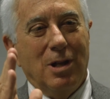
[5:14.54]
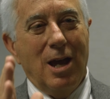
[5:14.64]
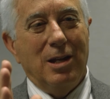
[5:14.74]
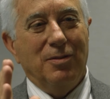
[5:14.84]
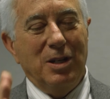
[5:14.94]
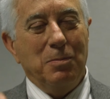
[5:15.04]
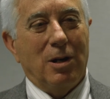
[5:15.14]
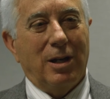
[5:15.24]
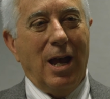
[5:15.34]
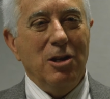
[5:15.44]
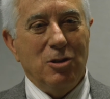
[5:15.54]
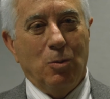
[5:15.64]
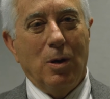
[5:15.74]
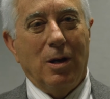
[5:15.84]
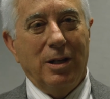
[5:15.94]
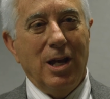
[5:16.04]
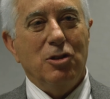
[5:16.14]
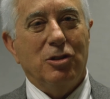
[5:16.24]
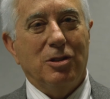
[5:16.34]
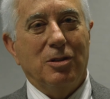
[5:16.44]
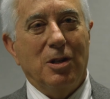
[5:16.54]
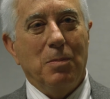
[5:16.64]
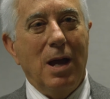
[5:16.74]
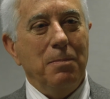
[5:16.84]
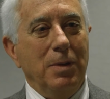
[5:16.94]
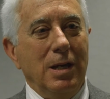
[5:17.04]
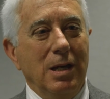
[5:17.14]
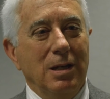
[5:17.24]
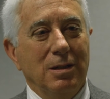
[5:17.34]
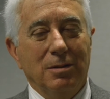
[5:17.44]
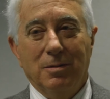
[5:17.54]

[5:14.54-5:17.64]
a line of demarcation where, yes, there might be,